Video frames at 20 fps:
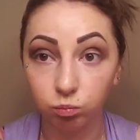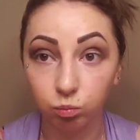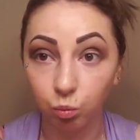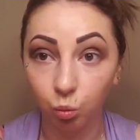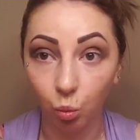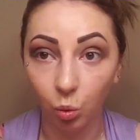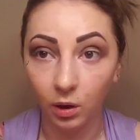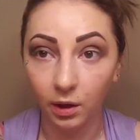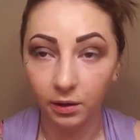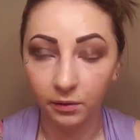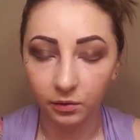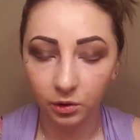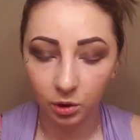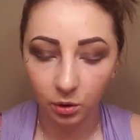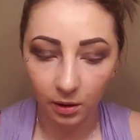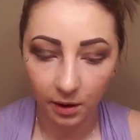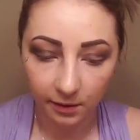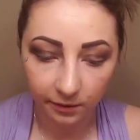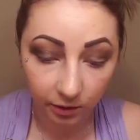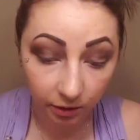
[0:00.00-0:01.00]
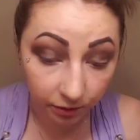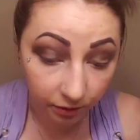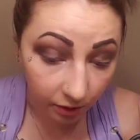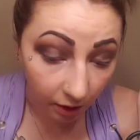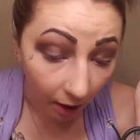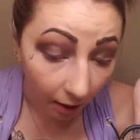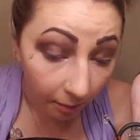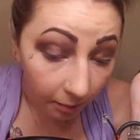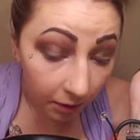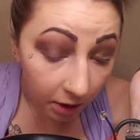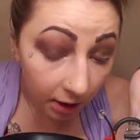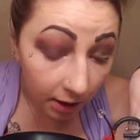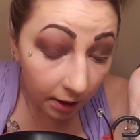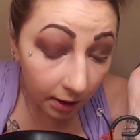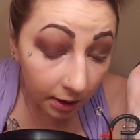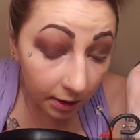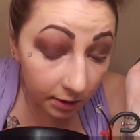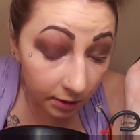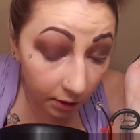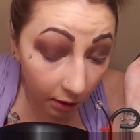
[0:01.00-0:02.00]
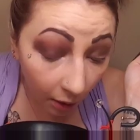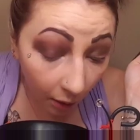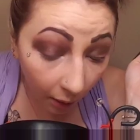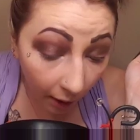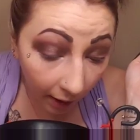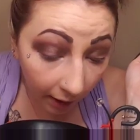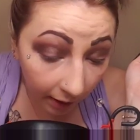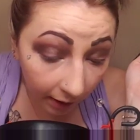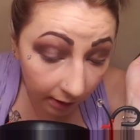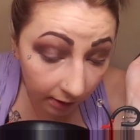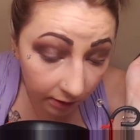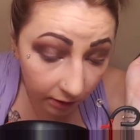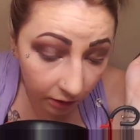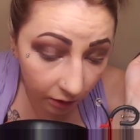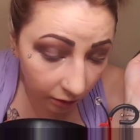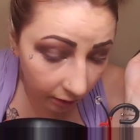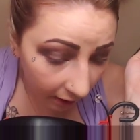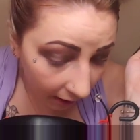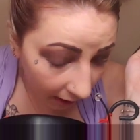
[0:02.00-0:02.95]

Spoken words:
whatever you have on top. So I like to do